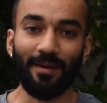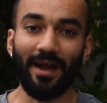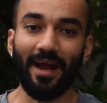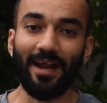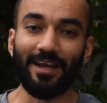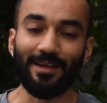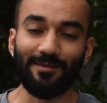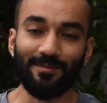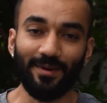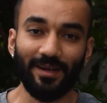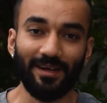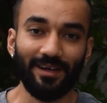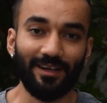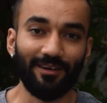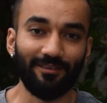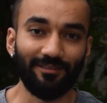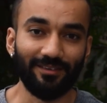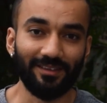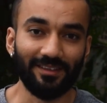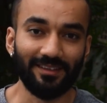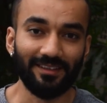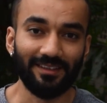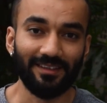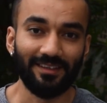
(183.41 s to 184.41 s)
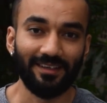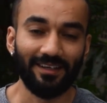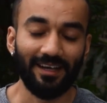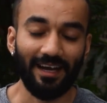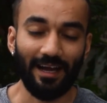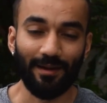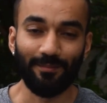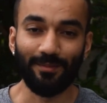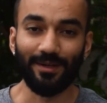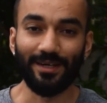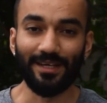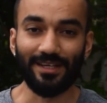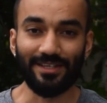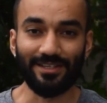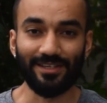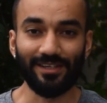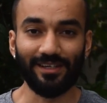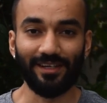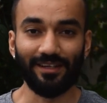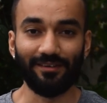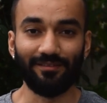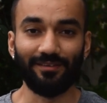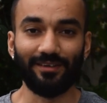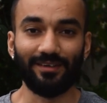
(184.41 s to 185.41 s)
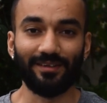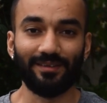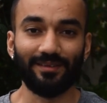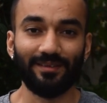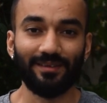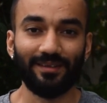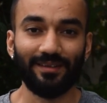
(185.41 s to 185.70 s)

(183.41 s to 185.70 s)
animal lover, I'm a nature lover,